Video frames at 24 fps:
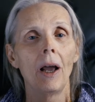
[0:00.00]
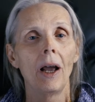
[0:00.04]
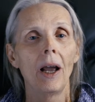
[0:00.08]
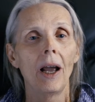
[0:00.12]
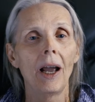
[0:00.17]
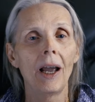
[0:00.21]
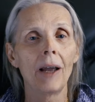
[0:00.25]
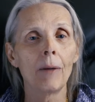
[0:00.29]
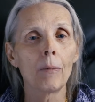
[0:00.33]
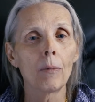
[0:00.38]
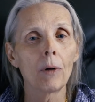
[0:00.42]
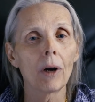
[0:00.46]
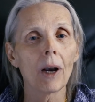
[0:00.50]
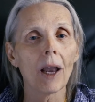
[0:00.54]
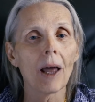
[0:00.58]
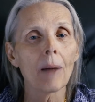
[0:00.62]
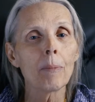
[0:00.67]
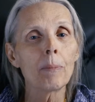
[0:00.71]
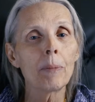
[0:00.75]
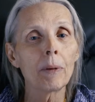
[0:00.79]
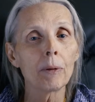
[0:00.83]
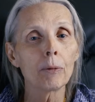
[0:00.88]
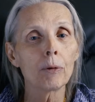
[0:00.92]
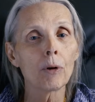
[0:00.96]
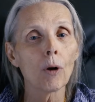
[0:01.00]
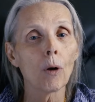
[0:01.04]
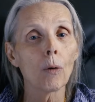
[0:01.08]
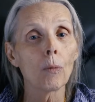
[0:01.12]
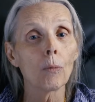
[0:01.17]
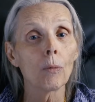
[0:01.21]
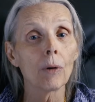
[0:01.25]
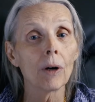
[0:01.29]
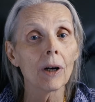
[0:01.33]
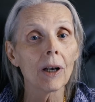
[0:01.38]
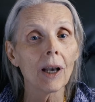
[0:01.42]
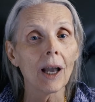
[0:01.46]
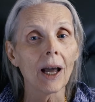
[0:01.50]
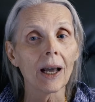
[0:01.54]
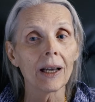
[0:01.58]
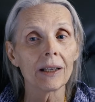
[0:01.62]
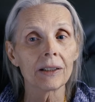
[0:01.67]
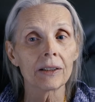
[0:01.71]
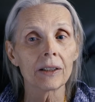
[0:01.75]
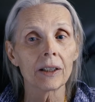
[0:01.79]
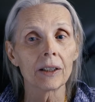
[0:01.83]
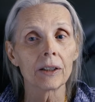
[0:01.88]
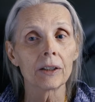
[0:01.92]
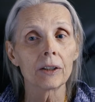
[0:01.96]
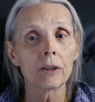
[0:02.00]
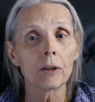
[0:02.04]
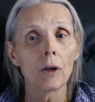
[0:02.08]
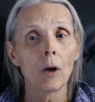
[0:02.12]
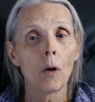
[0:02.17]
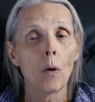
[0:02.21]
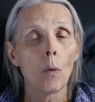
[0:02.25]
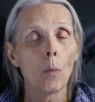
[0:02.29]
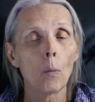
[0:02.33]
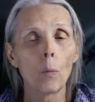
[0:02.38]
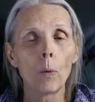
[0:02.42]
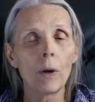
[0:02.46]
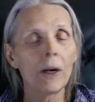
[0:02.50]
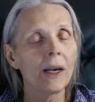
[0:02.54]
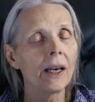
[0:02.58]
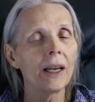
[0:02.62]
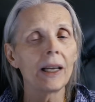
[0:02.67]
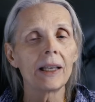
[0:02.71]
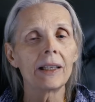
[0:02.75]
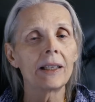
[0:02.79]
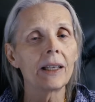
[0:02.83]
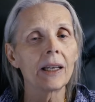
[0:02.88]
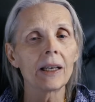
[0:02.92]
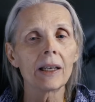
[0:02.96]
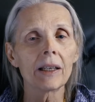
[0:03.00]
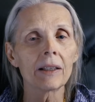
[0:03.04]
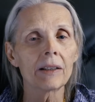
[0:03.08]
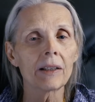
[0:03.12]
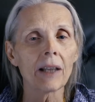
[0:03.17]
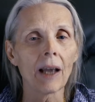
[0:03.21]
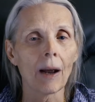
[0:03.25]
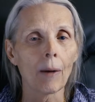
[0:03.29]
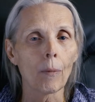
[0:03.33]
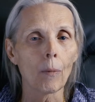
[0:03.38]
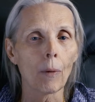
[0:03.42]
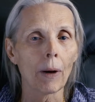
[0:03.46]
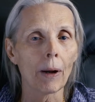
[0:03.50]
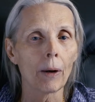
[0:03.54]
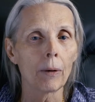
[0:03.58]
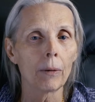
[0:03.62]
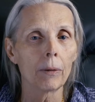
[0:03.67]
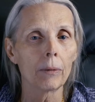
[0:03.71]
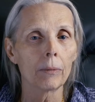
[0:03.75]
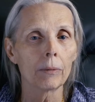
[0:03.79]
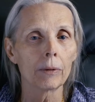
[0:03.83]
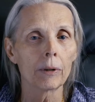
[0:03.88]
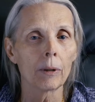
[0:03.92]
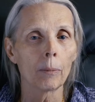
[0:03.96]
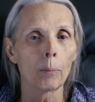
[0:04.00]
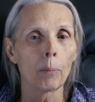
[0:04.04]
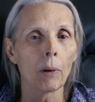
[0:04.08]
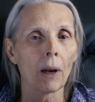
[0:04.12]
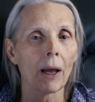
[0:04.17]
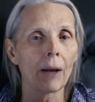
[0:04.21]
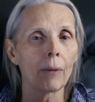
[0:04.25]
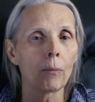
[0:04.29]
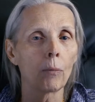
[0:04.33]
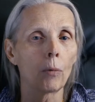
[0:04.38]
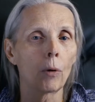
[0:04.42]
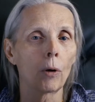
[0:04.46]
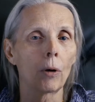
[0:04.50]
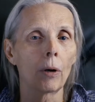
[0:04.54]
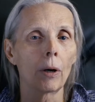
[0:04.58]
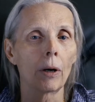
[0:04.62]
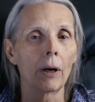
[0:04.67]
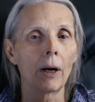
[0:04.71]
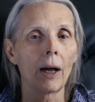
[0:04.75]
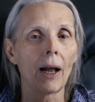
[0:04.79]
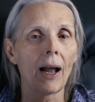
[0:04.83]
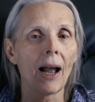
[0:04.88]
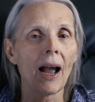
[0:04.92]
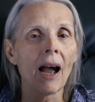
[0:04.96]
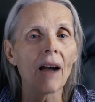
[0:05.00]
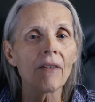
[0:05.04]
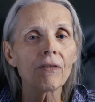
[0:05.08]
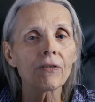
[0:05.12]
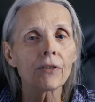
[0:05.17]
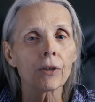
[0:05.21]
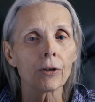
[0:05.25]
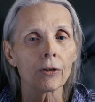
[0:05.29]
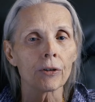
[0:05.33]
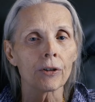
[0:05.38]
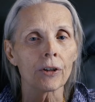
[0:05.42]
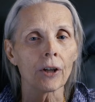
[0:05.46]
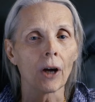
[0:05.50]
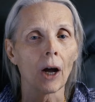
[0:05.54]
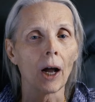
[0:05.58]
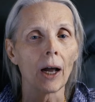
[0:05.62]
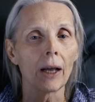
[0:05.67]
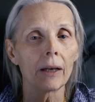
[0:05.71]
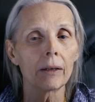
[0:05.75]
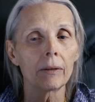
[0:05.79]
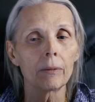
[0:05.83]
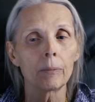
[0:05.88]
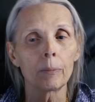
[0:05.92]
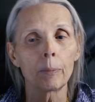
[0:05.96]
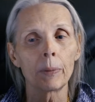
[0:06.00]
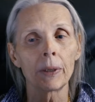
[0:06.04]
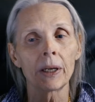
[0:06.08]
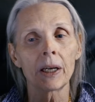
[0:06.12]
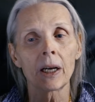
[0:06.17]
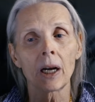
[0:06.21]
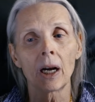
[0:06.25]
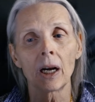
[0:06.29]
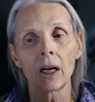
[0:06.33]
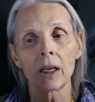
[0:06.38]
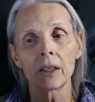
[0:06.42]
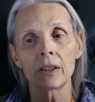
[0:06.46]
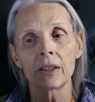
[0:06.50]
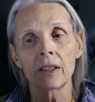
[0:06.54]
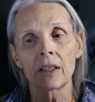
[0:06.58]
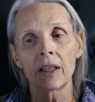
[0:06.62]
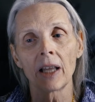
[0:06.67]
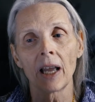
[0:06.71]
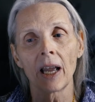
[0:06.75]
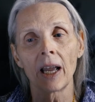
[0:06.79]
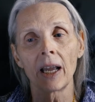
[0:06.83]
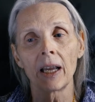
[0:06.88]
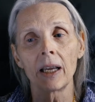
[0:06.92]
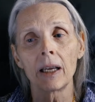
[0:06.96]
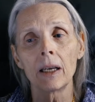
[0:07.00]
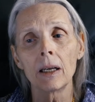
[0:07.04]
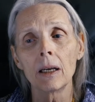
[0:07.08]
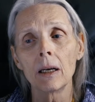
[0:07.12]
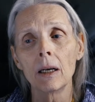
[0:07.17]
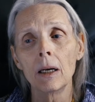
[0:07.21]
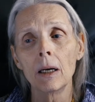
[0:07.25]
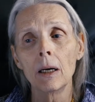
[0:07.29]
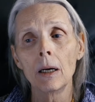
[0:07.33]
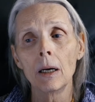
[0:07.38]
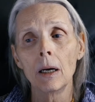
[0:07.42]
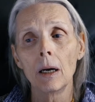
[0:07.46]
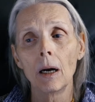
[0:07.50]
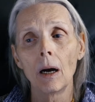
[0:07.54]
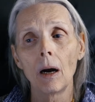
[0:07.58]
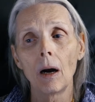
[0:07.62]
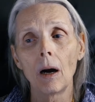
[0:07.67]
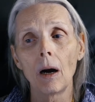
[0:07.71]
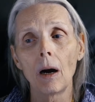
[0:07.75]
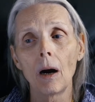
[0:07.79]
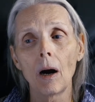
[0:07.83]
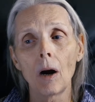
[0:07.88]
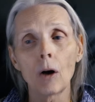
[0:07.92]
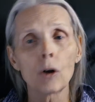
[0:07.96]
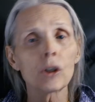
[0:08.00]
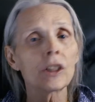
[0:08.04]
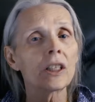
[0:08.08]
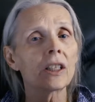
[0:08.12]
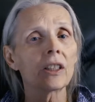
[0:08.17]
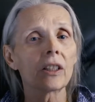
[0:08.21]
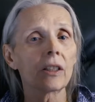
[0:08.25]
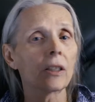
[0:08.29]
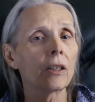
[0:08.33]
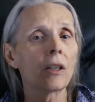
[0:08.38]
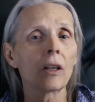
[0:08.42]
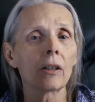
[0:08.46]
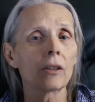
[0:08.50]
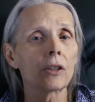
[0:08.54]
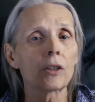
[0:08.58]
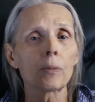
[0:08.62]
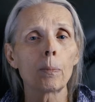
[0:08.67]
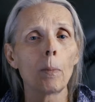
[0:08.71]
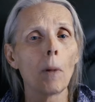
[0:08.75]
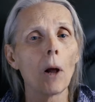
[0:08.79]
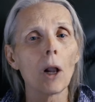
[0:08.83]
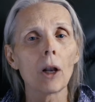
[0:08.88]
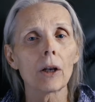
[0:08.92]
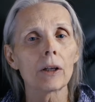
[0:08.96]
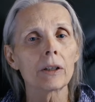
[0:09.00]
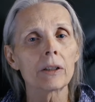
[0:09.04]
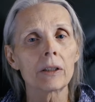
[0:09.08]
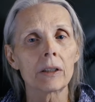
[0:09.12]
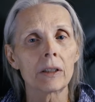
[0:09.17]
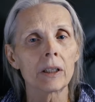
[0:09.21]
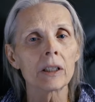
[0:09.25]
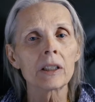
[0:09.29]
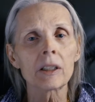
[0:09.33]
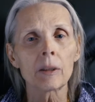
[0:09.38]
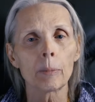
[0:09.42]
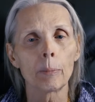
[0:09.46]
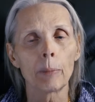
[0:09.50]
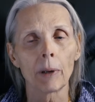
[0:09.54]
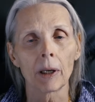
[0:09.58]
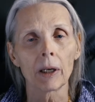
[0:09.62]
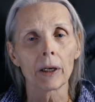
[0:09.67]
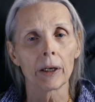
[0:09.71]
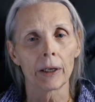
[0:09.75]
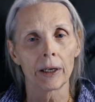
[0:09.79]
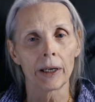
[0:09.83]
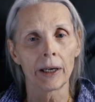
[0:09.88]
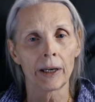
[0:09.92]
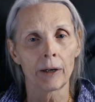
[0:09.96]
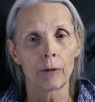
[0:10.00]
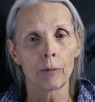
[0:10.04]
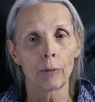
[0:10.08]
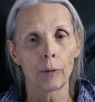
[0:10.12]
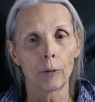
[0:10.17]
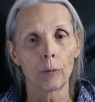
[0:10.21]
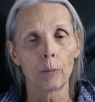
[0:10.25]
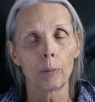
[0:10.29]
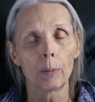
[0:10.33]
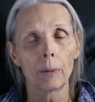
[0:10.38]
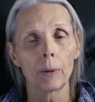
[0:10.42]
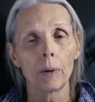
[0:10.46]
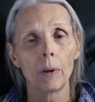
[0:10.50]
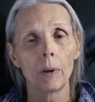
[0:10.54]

And what a lot of people don't realize is when they did it that way, the blind were an afterthought because they are the smallest disability group.